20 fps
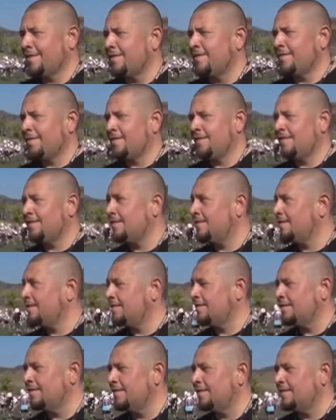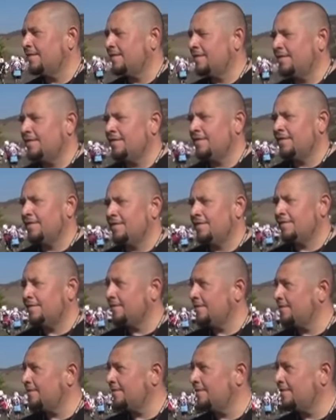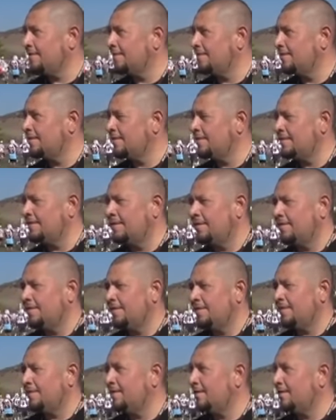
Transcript: (not speaking)